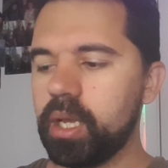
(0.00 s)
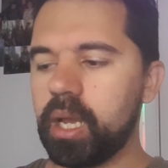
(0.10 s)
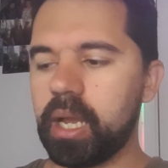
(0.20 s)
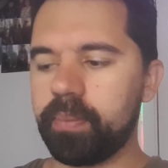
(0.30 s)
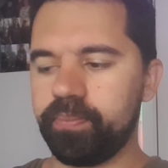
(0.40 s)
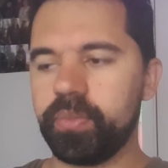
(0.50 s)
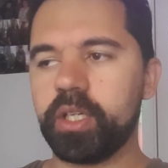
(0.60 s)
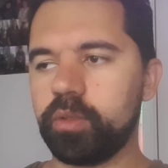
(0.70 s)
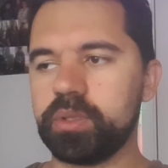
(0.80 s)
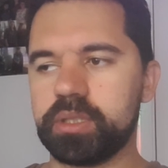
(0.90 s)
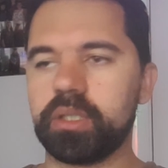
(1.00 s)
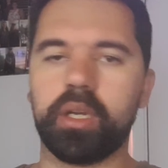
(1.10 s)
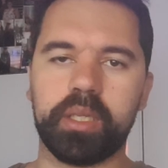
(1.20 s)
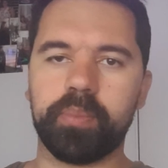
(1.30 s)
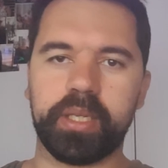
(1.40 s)
who is the
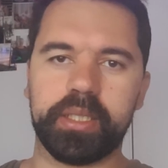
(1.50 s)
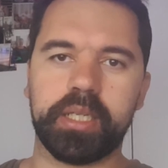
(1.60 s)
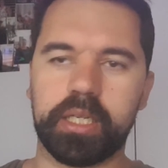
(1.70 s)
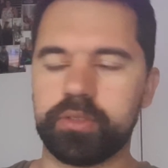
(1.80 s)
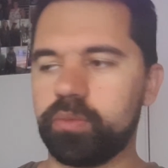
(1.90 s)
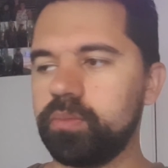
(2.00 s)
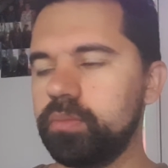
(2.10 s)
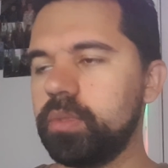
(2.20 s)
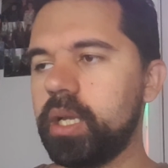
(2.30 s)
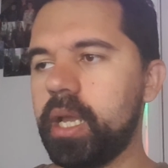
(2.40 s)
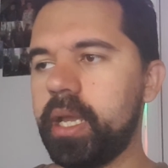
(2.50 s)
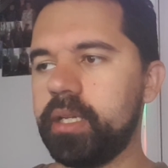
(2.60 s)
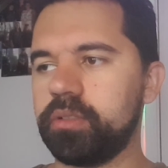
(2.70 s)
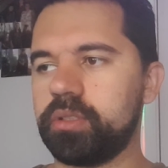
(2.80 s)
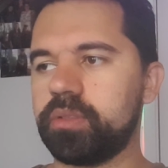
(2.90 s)
guy that played Castle,
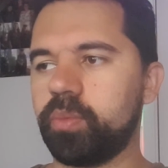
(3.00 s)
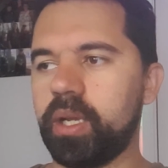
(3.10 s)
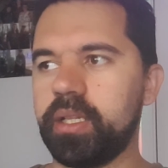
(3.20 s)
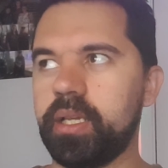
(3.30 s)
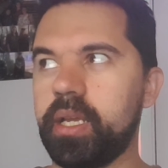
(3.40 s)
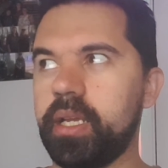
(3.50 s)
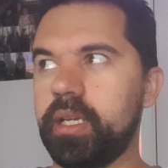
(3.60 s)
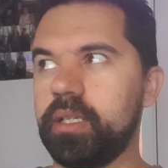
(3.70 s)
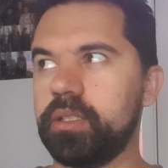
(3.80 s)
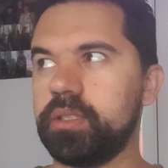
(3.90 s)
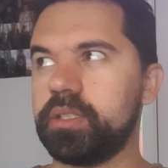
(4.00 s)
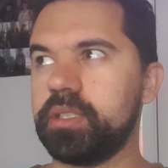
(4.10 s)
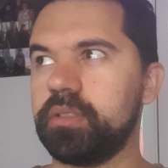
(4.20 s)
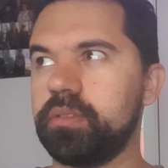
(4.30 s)
as well as